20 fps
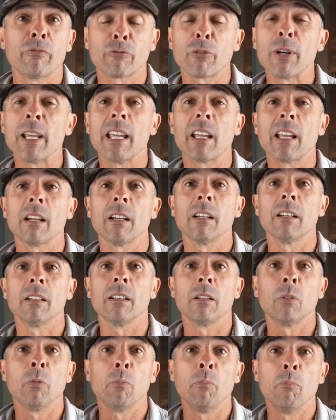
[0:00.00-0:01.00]
freak
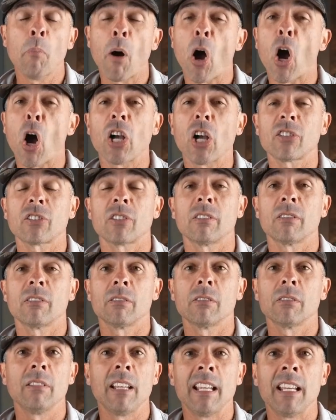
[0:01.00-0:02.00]
moss
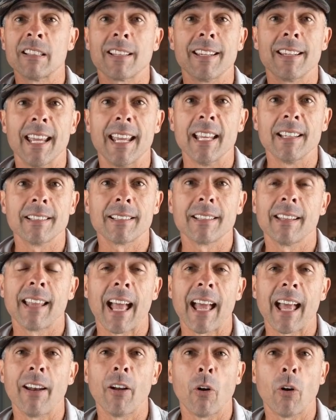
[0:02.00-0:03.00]
incident
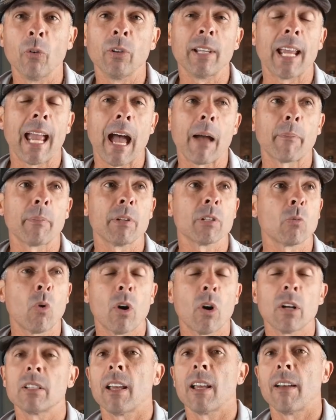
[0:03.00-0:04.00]
that only happens
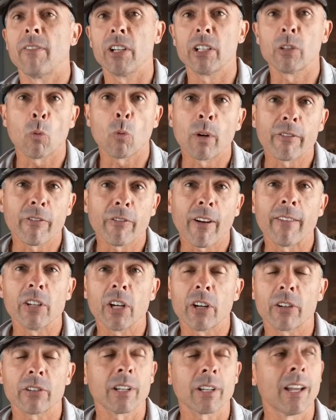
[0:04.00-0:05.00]
once every 25
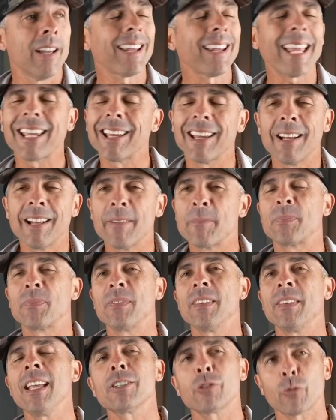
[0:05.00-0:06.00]
years like
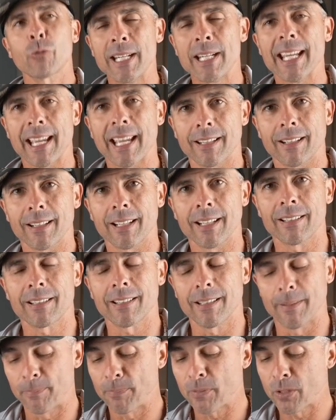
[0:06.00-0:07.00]
that's
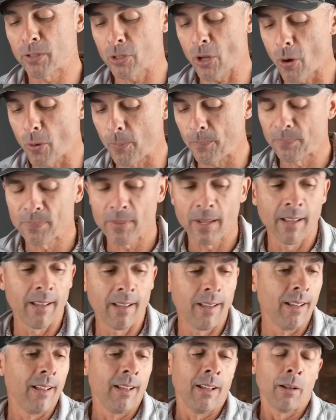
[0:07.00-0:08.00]
ridiculous so
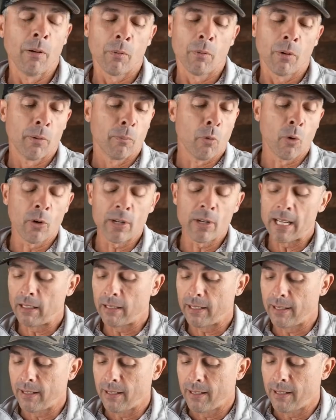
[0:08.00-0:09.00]
poor
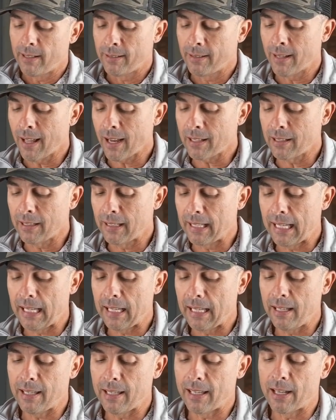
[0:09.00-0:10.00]
Dylan.
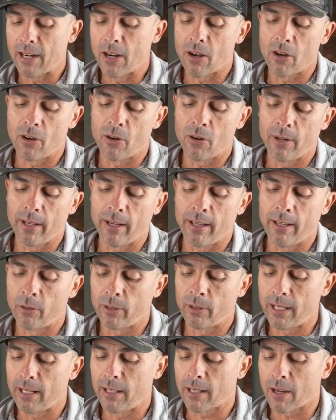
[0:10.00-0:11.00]
Luckily, you know, it
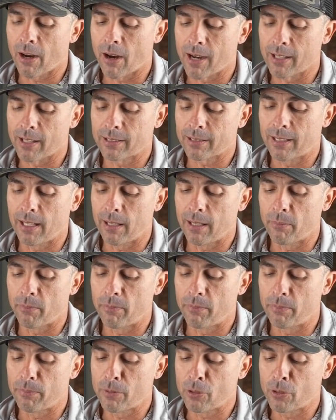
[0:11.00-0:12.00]
only cost
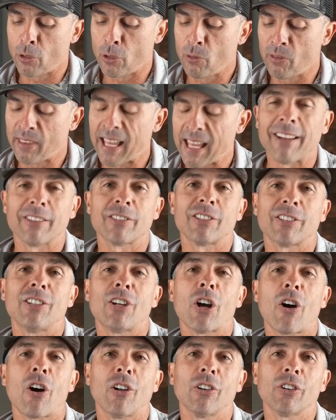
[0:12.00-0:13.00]
him
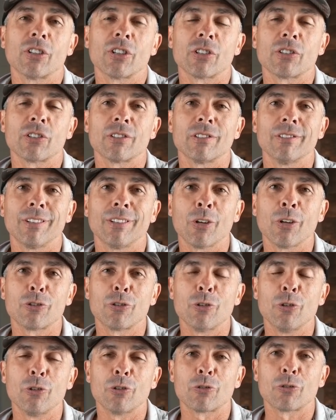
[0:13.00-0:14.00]
$2,000, those
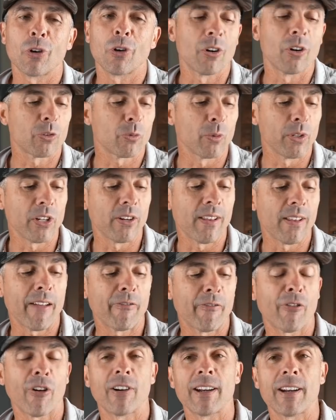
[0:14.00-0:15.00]
two strokes. When you're
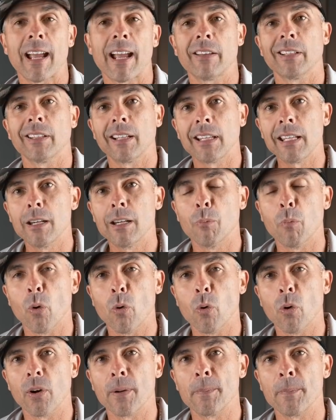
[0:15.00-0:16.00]
that far down the
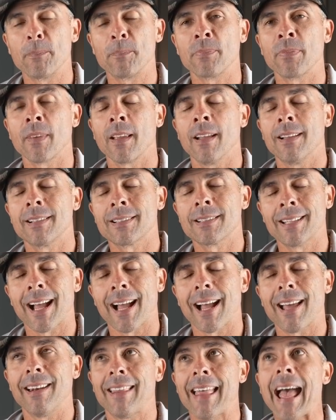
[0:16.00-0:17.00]
leaderboard, it's
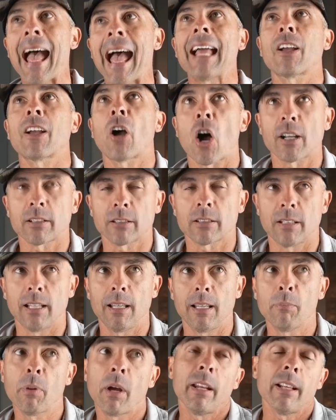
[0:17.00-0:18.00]
not that
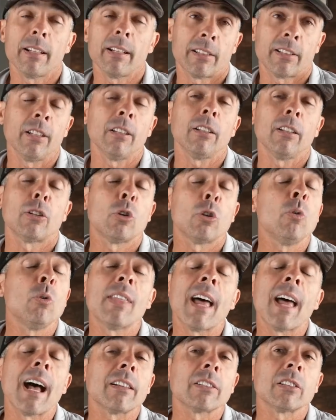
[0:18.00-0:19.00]
costly, but it's still a
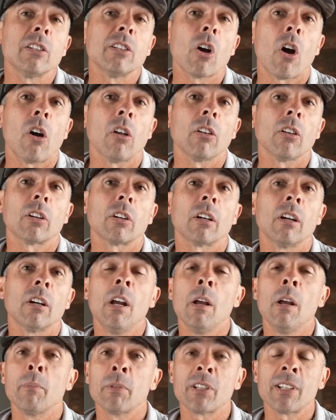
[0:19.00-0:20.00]
$2,000
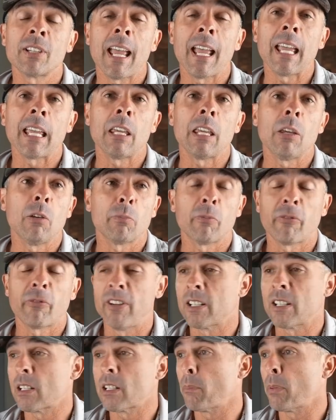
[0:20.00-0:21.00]
mistake. He
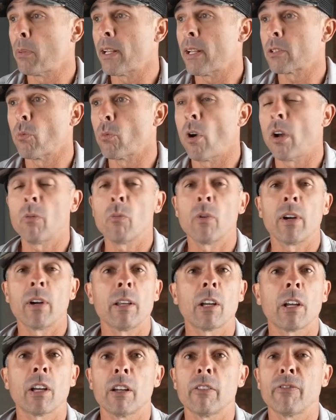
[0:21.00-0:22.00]
finished at plus one when
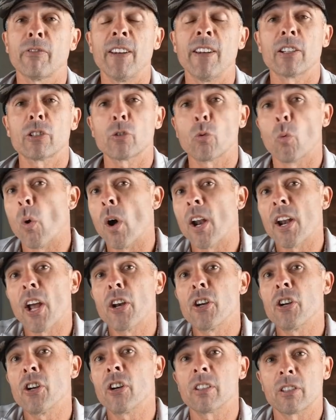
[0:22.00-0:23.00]
he could have finished one
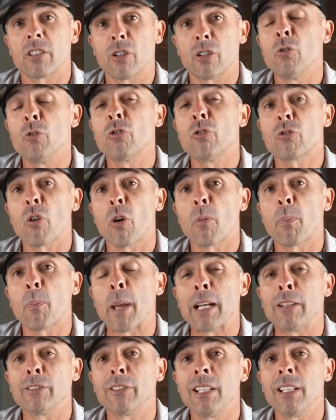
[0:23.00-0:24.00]
under. It's a two stroke
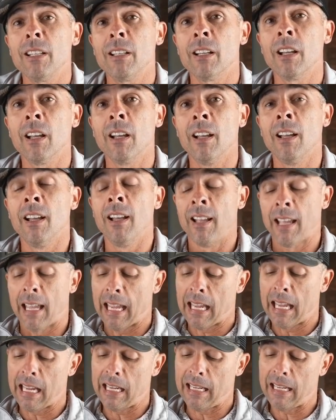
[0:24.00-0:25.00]
penalty.
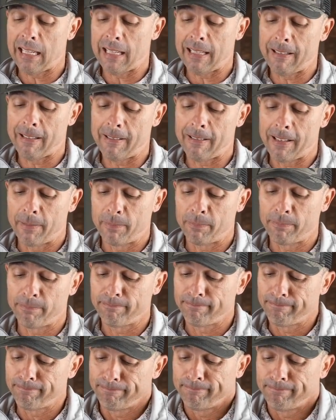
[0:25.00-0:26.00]
And
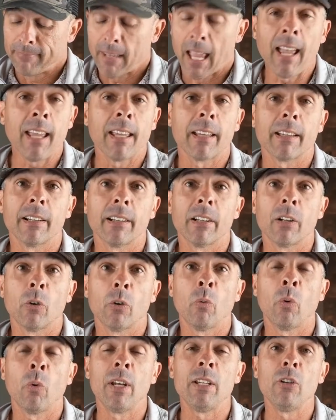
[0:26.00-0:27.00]
hey,
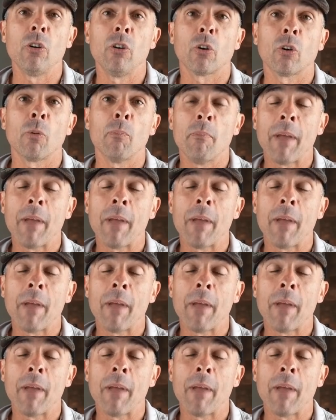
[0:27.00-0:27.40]
when you're